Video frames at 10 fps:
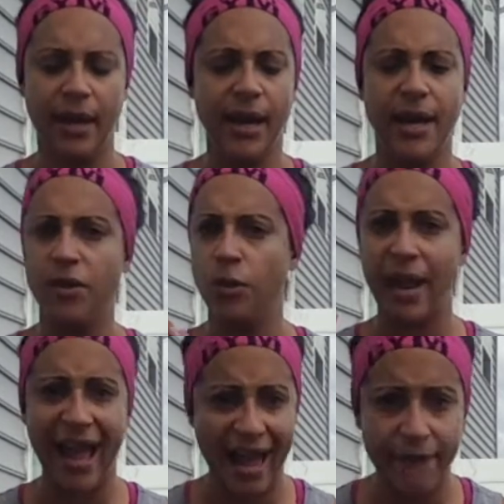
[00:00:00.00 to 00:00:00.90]
I do
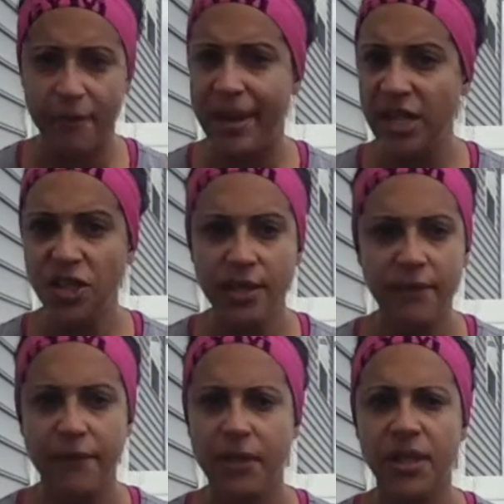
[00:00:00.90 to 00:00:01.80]
my affirmations
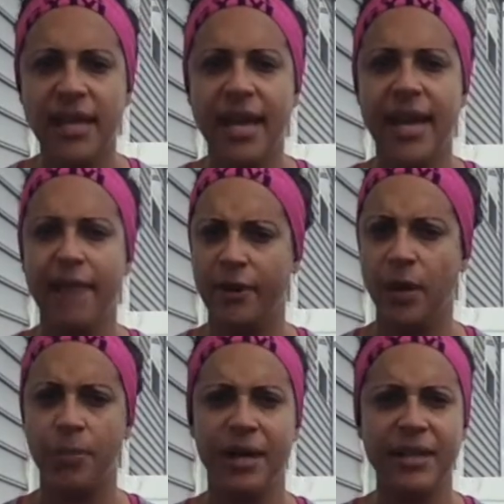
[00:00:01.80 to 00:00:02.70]
for the day. I'm very
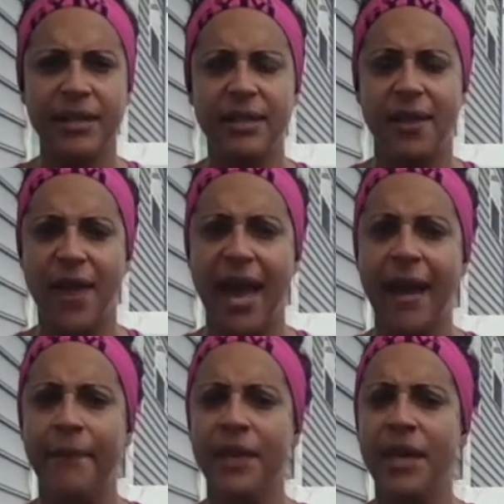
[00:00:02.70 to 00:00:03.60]
present to
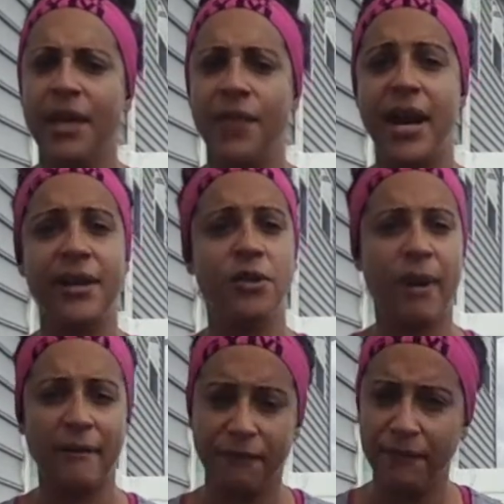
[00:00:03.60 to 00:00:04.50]
that. Then I do
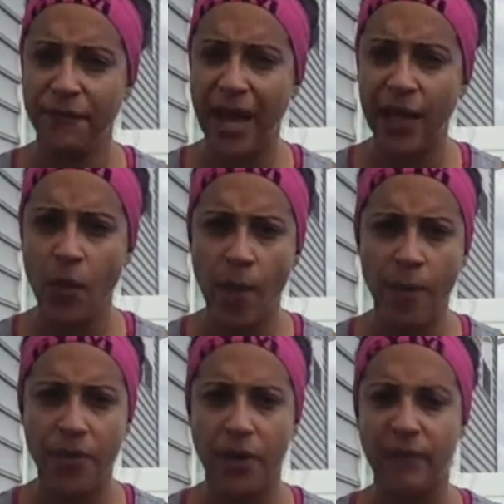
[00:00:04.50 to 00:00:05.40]
my follow-up
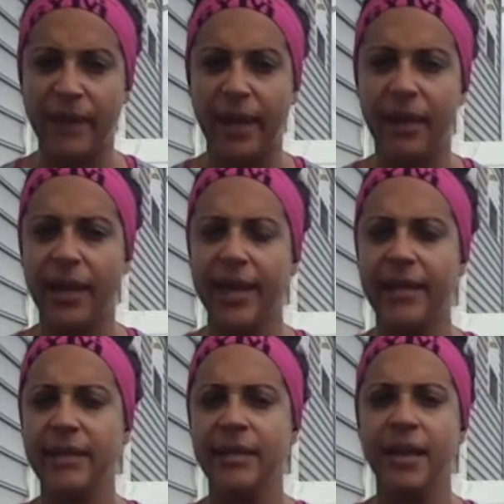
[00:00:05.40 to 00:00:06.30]
with all of my
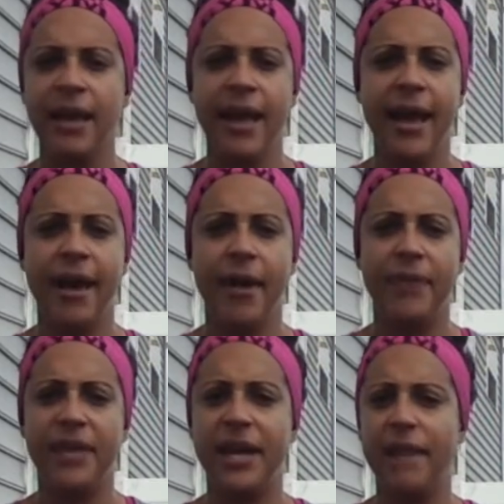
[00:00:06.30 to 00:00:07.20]
clients.
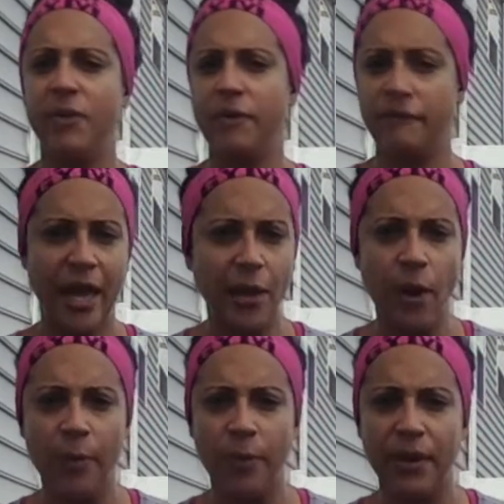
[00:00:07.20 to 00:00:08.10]
Then I'm doing
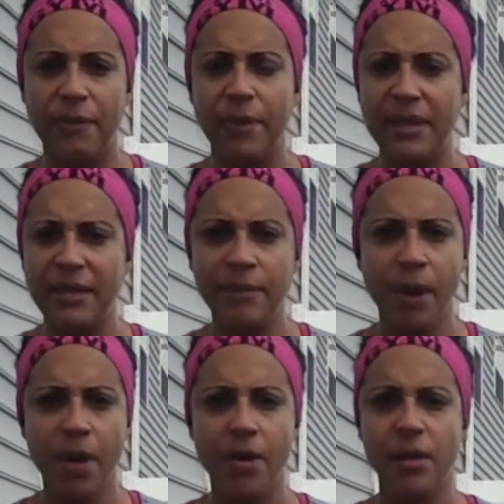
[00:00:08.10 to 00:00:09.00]
follow-up with business
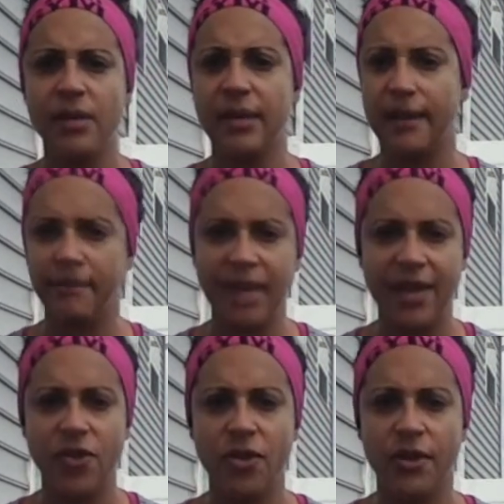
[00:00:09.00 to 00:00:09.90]
partners, and I'm
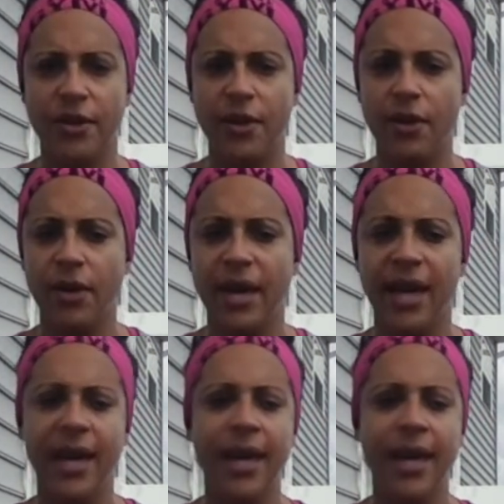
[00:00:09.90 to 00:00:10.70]
making sure that they're okay.